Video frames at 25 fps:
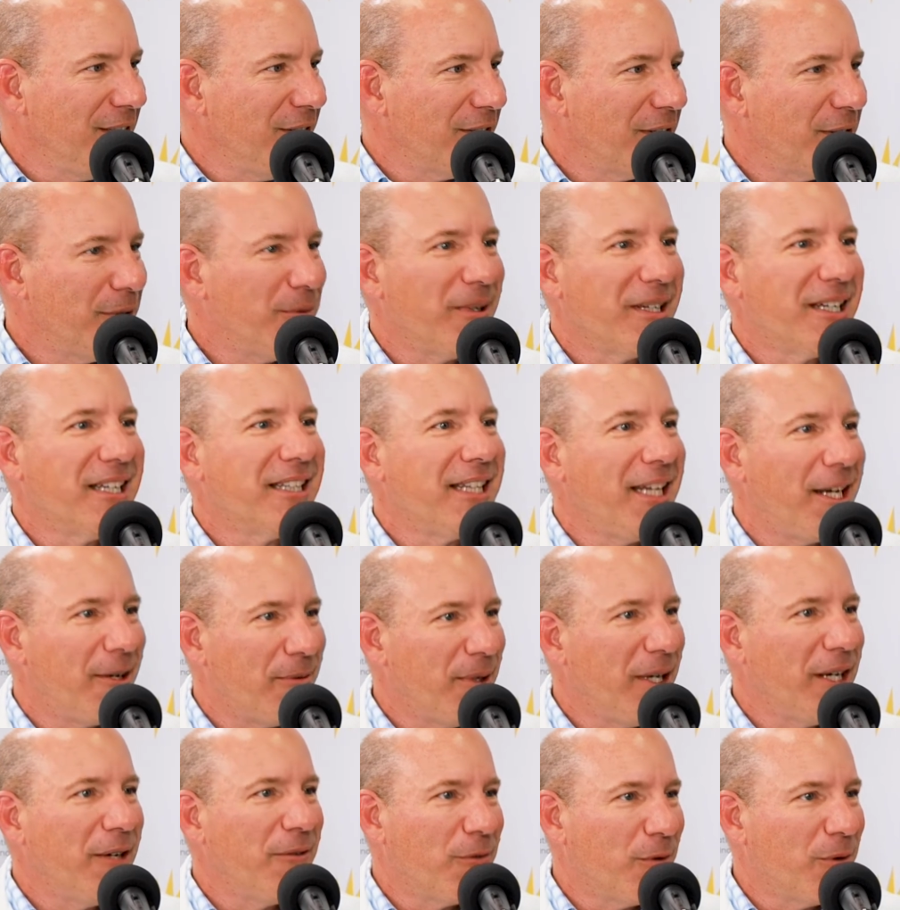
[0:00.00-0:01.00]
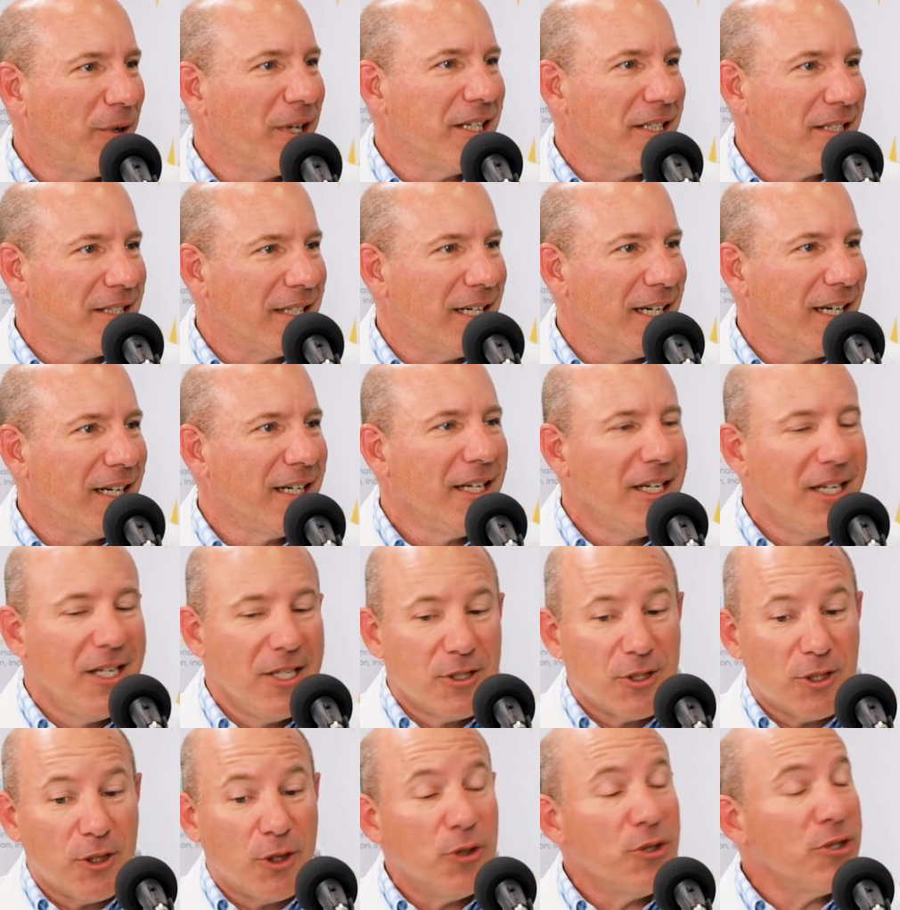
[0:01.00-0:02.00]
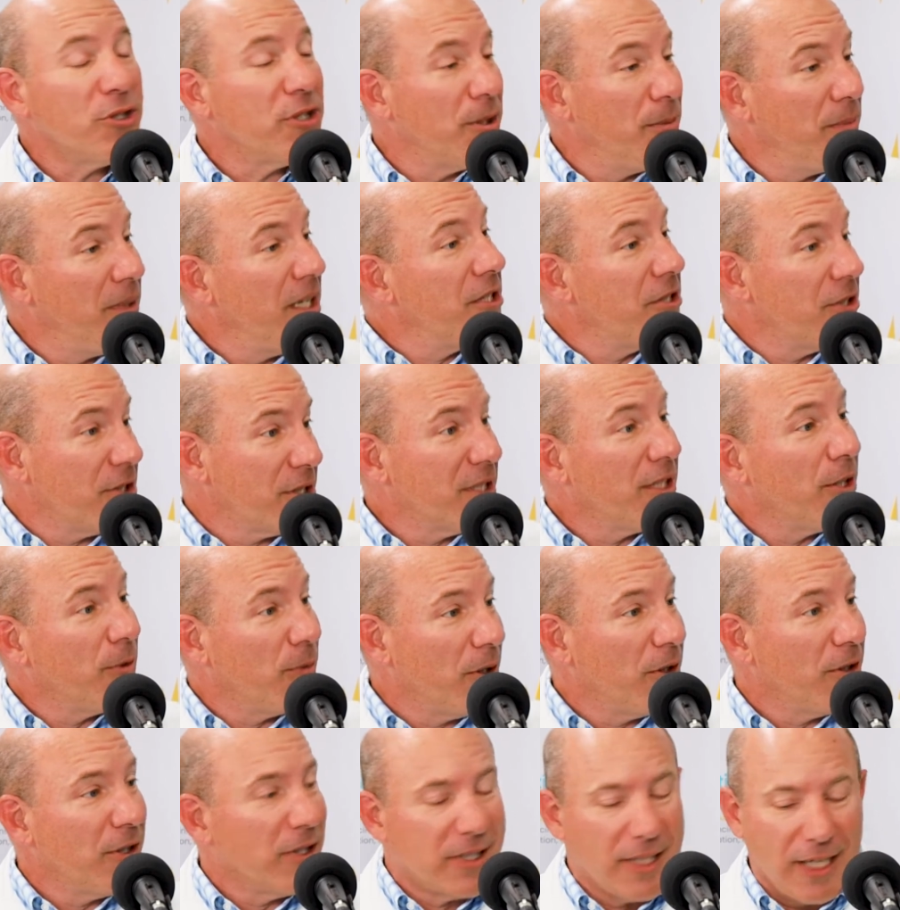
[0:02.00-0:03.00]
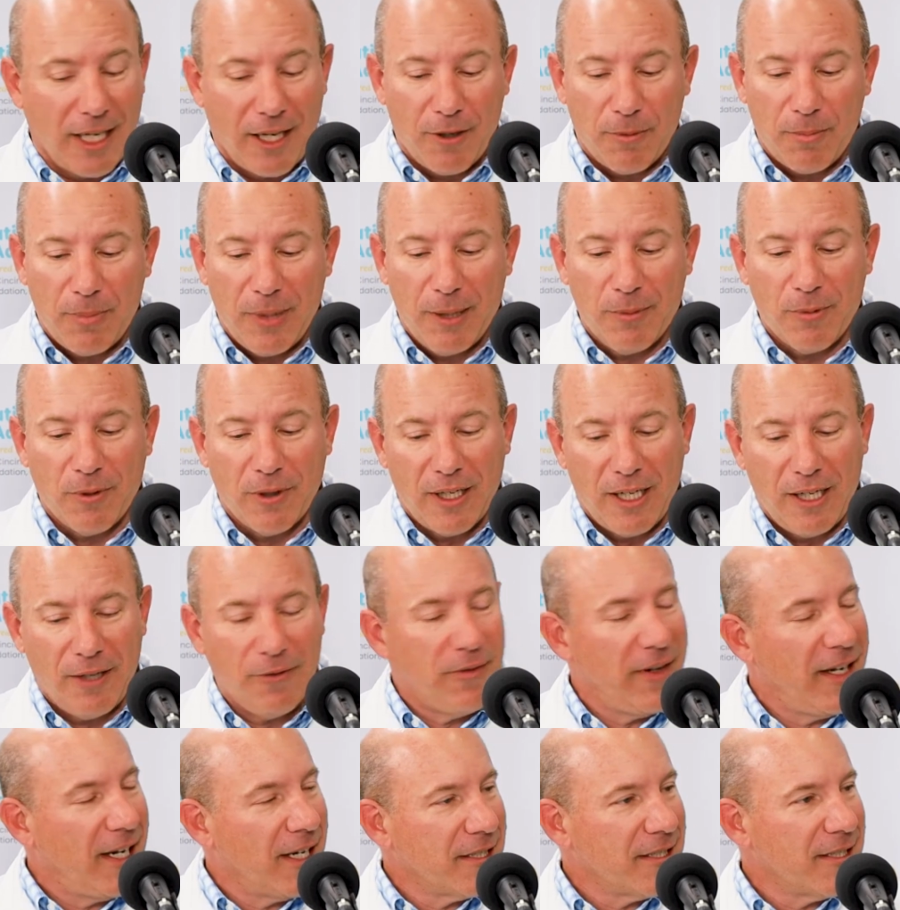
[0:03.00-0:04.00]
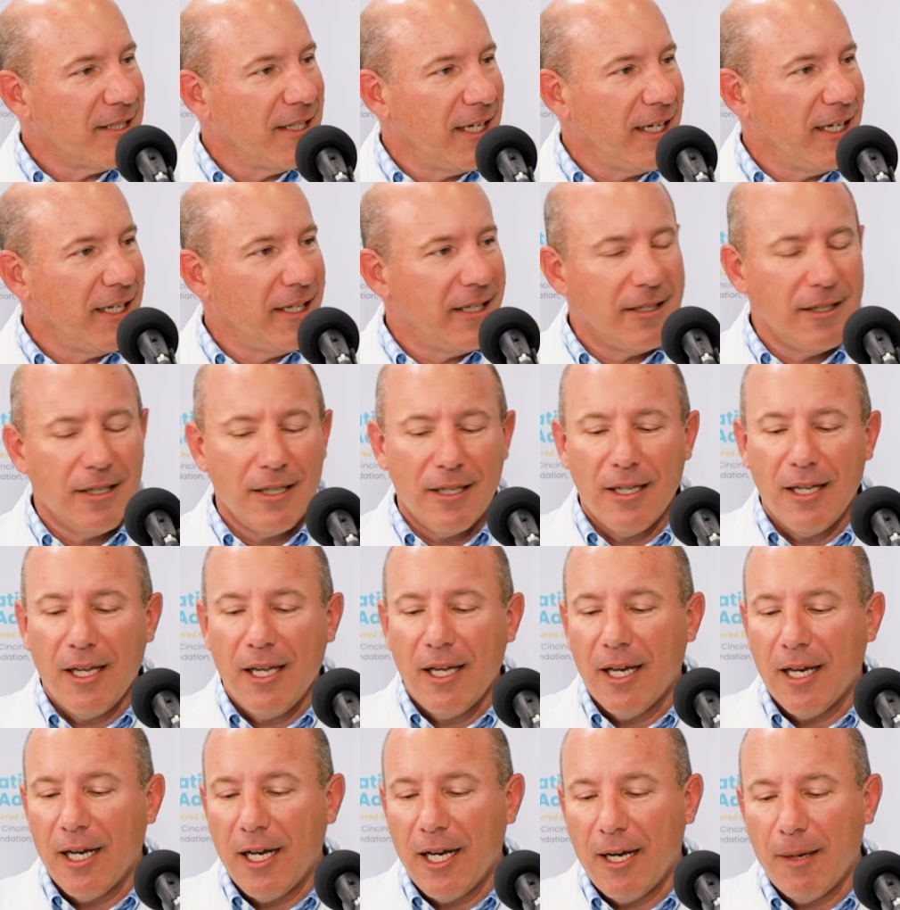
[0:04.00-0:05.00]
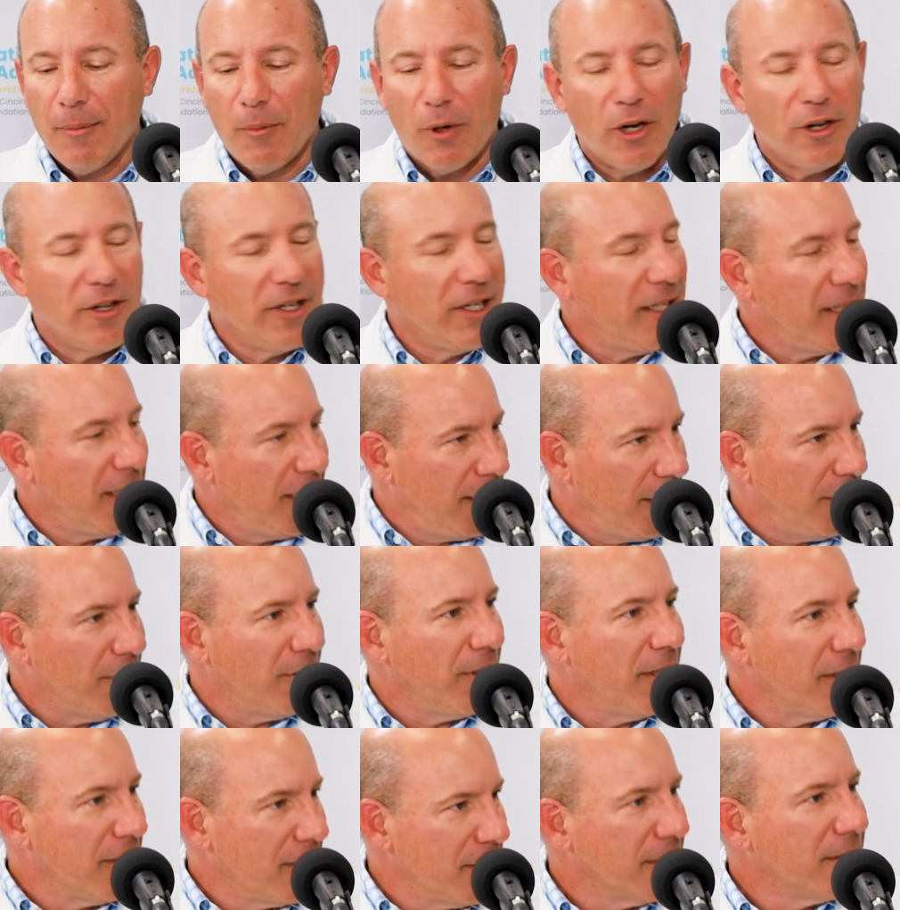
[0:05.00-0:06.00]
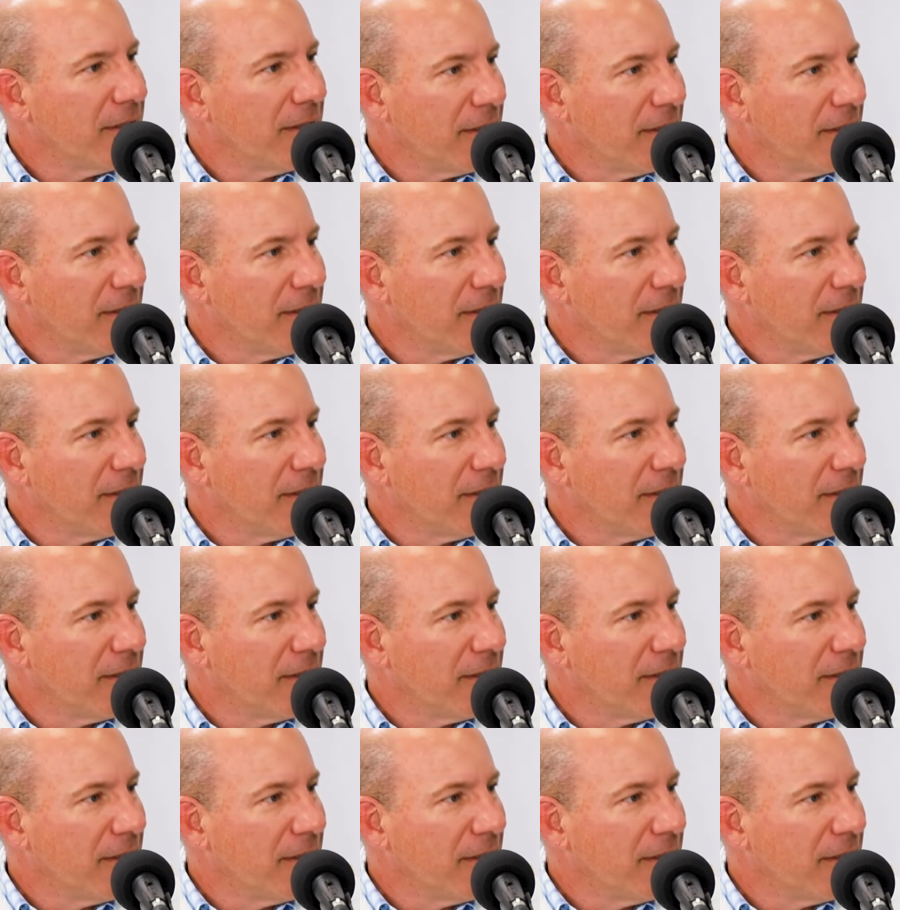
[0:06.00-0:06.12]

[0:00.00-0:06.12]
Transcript: Can we get that ready for you today? So those are the metrics that we look at. Are people getting vaccinated? Are they adherent?